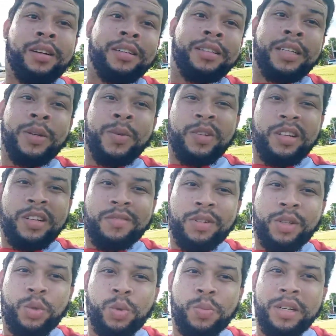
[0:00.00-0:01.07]
Good thing we live
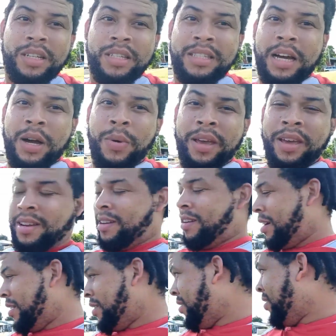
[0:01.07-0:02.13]
11 two minutes away,
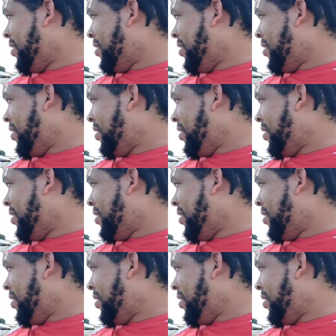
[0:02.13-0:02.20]
right?